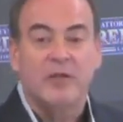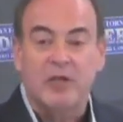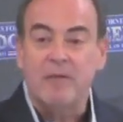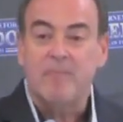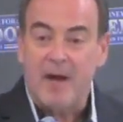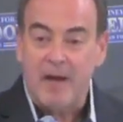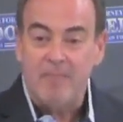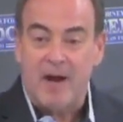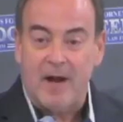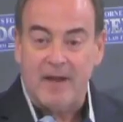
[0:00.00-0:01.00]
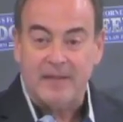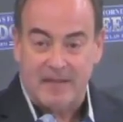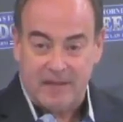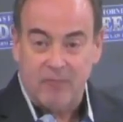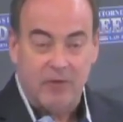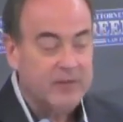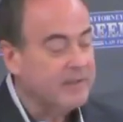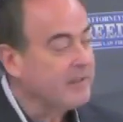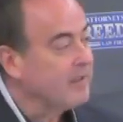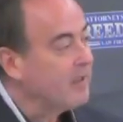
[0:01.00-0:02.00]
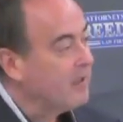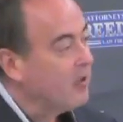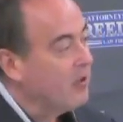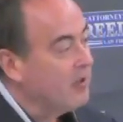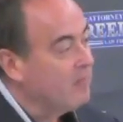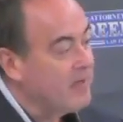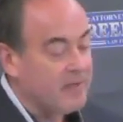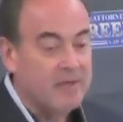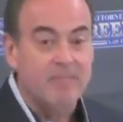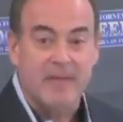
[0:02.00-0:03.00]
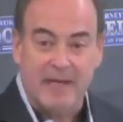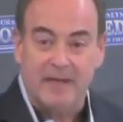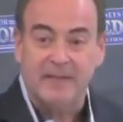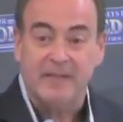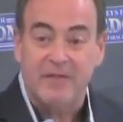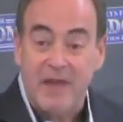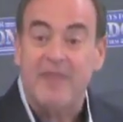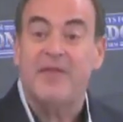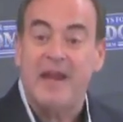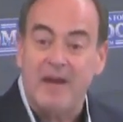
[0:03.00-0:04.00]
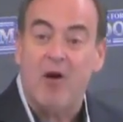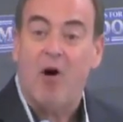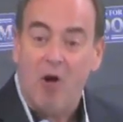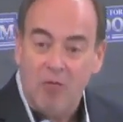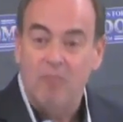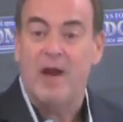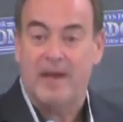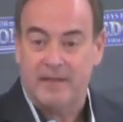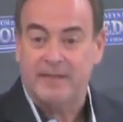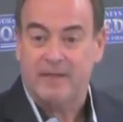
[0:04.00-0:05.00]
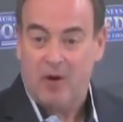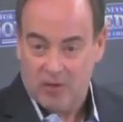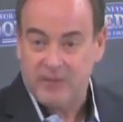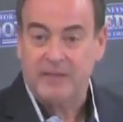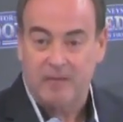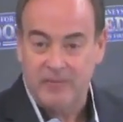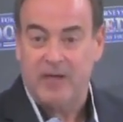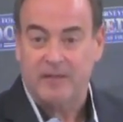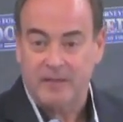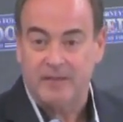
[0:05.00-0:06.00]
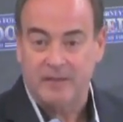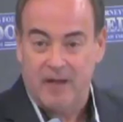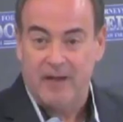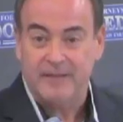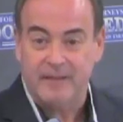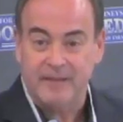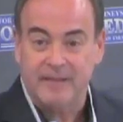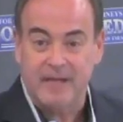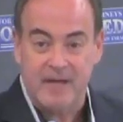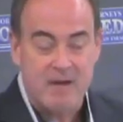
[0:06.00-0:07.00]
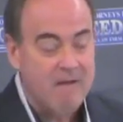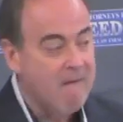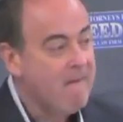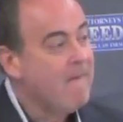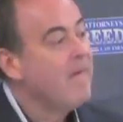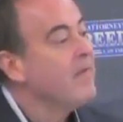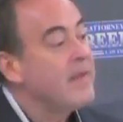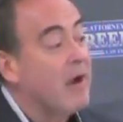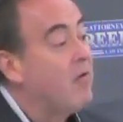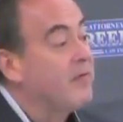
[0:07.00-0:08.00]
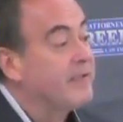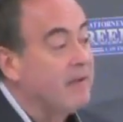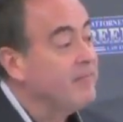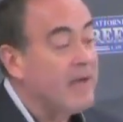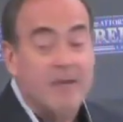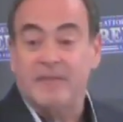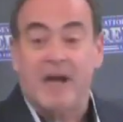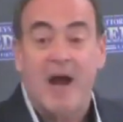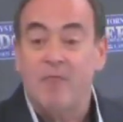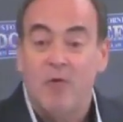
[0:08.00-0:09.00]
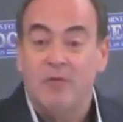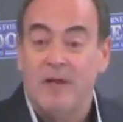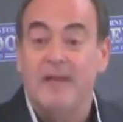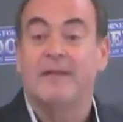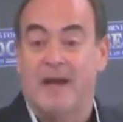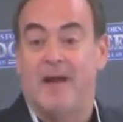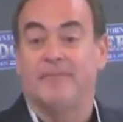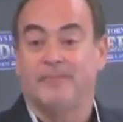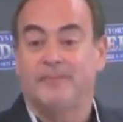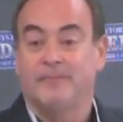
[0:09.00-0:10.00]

which in my mind, and I wrote this in a concurring opinion, means that they always are subject to the laws of the state. Now, sometimes I won't like that.